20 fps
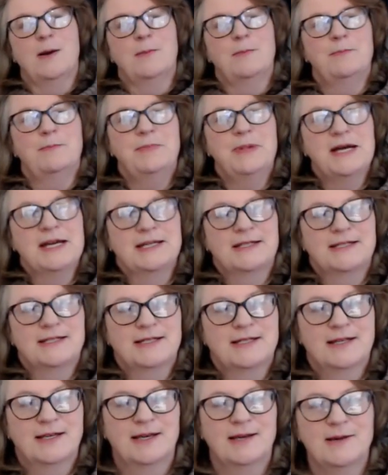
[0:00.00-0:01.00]
But
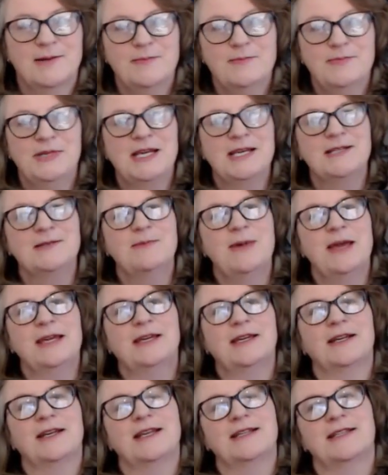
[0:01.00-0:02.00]
it does make
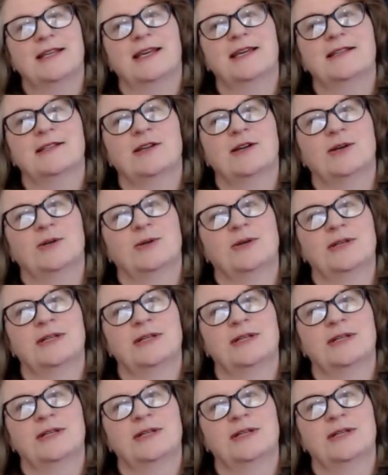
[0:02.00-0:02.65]
it, as it gets colder,